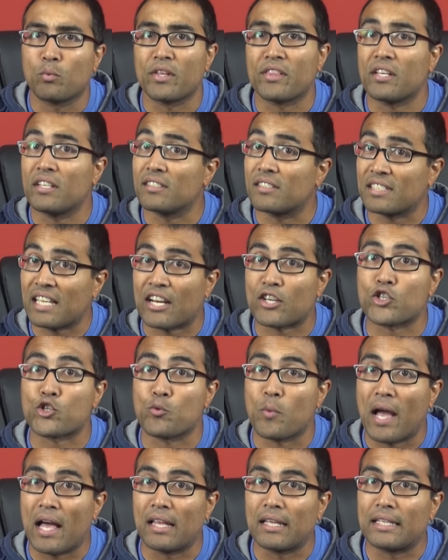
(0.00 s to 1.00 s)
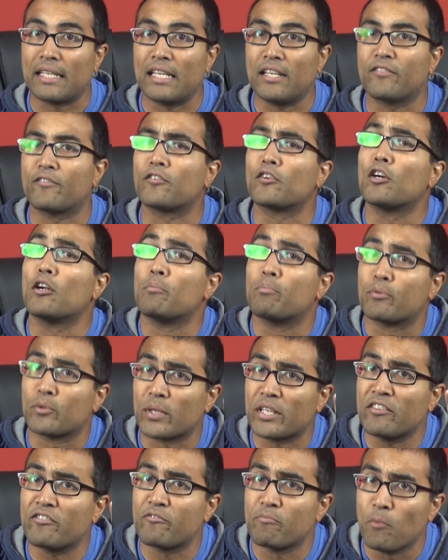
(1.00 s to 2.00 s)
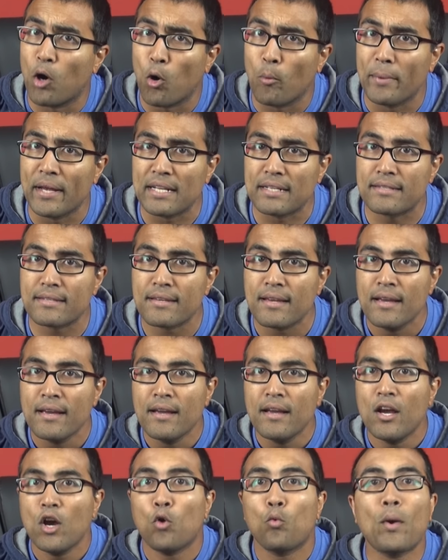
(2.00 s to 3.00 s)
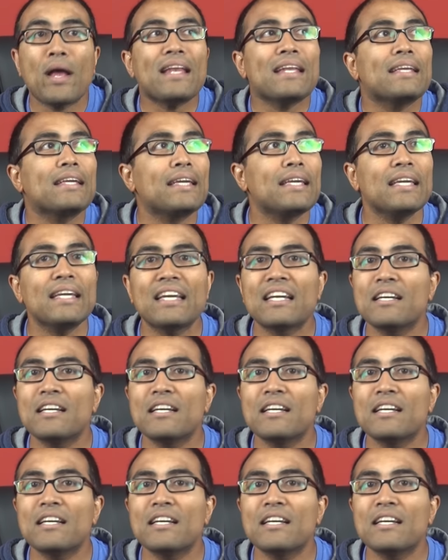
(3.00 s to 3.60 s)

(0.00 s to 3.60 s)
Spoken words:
with his sexuality for a brief moment, when he